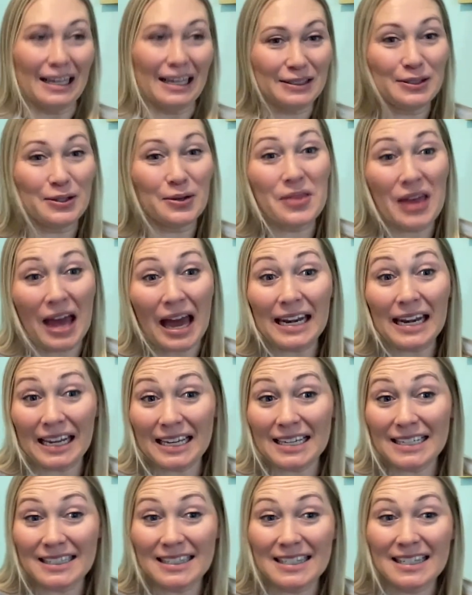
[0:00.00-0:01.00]
so that
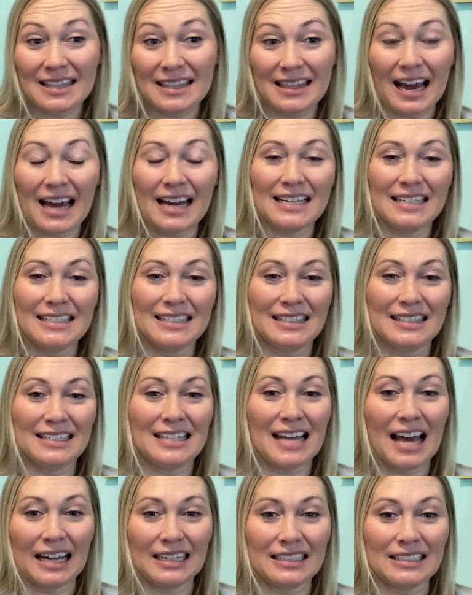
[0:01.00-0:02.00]
is the
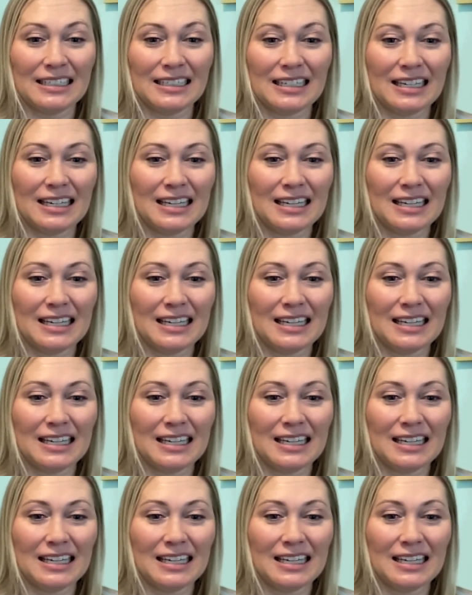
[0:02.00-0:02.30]
tactic.